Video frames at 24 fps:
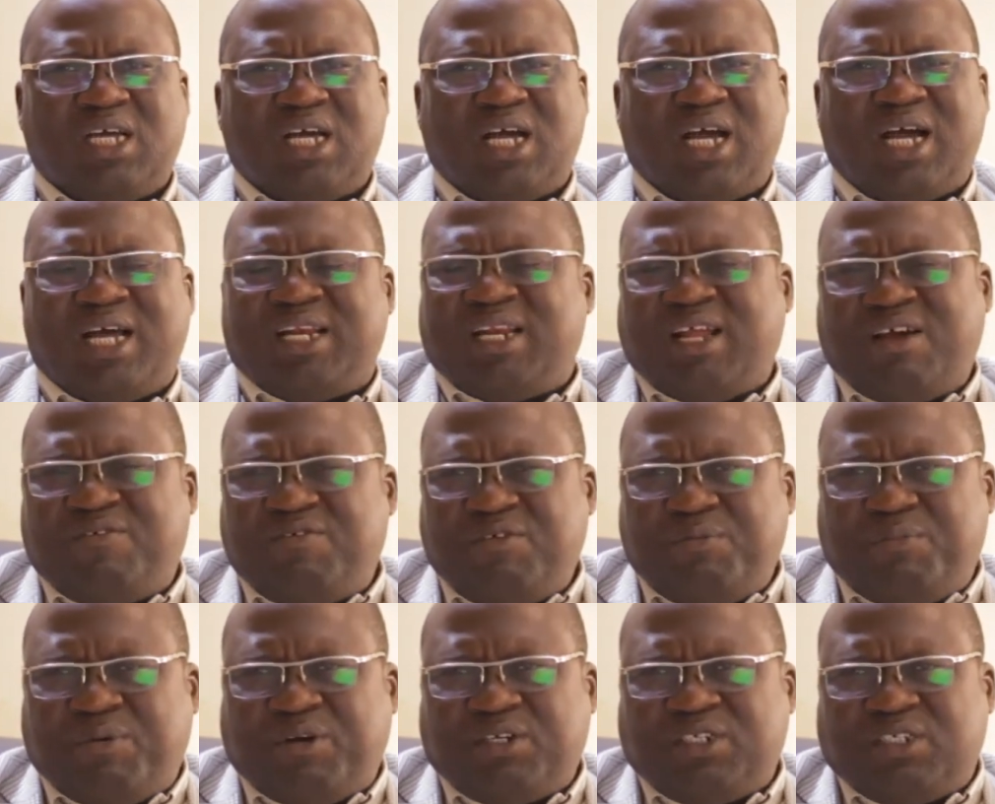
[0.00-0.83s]
and
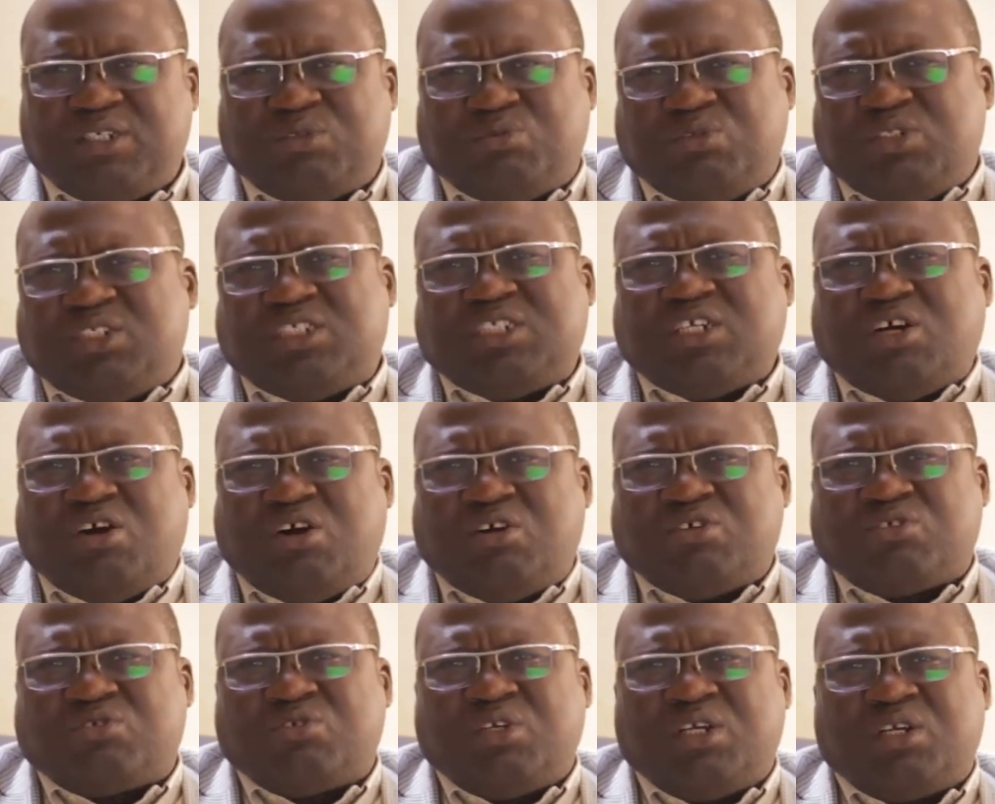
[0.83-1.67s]
everybody, which
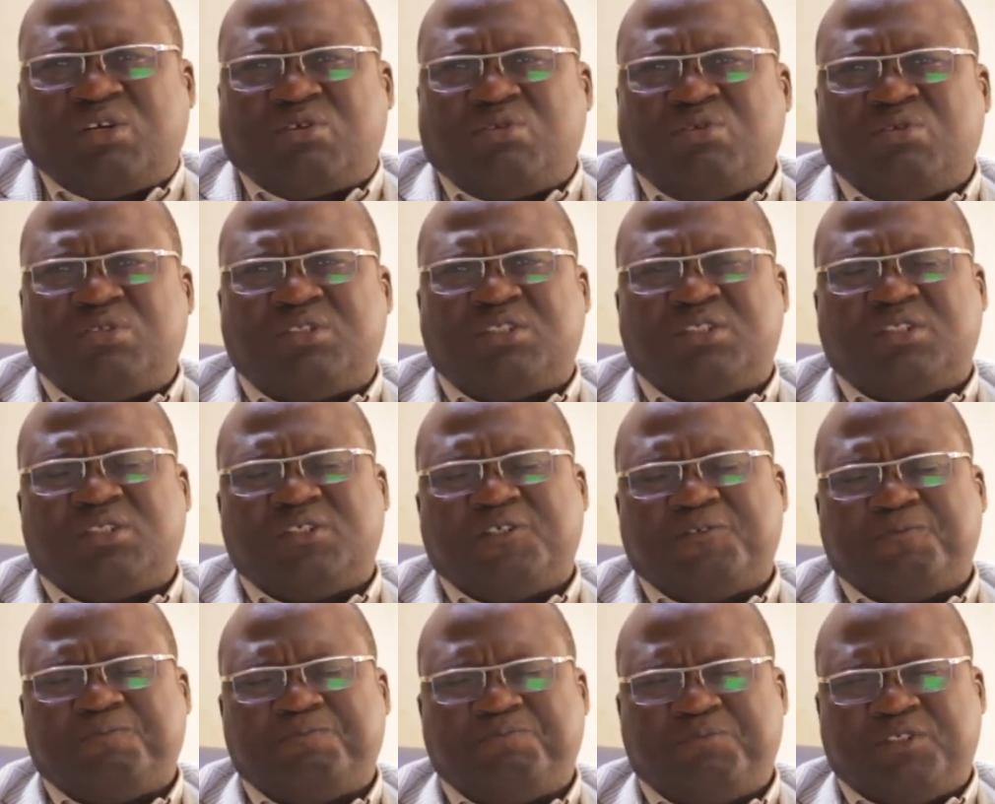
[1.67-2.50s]
also includes
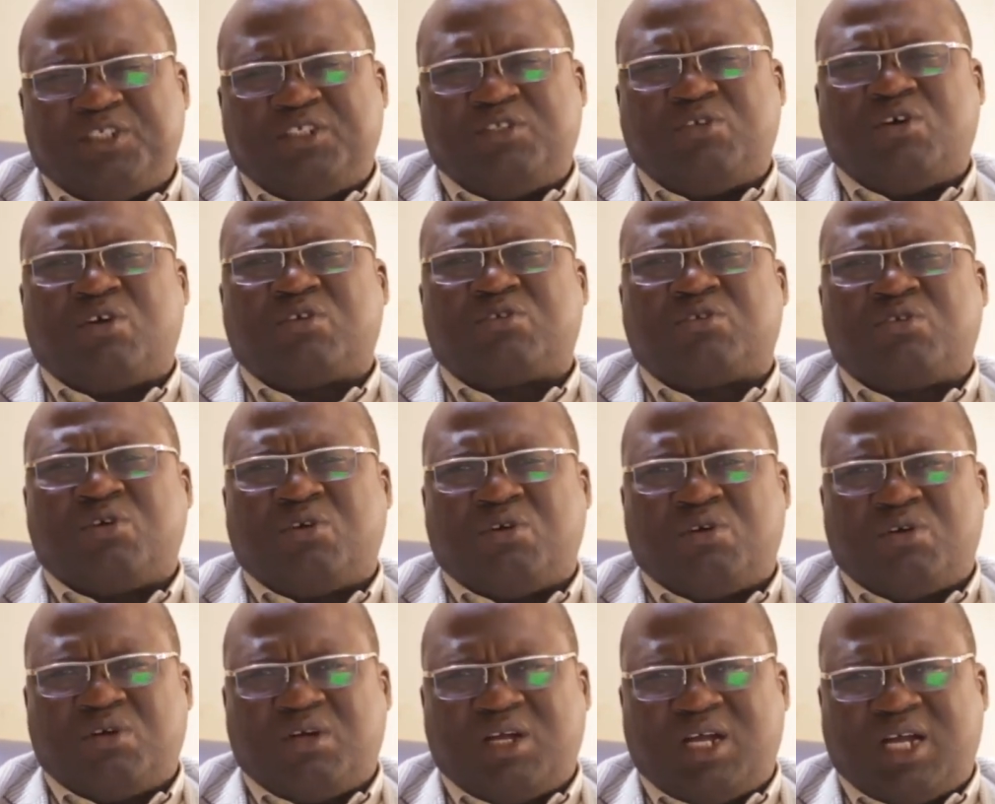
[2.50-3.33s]
the doctor
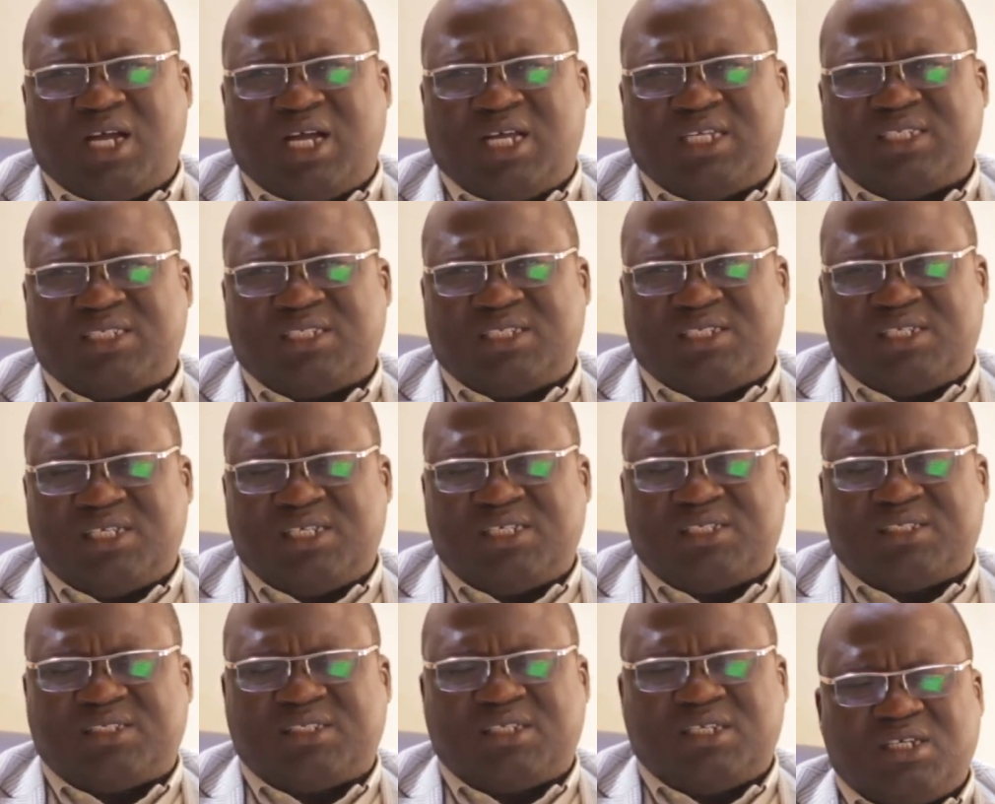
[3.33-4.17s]
as it
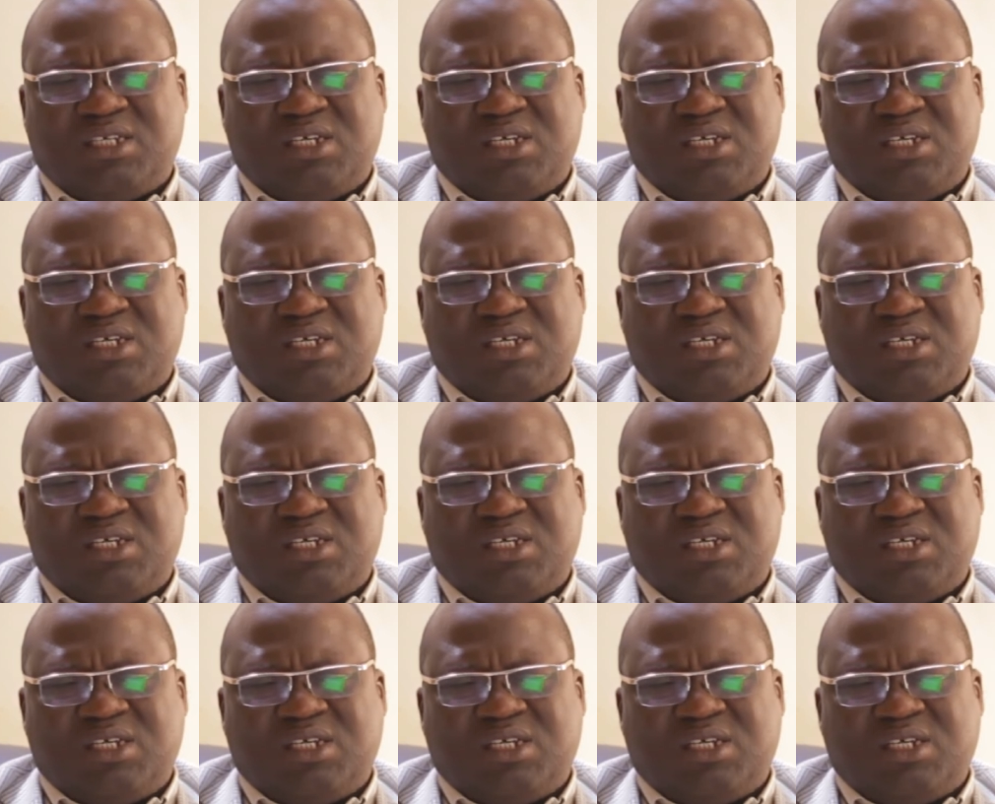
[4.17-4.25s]
is.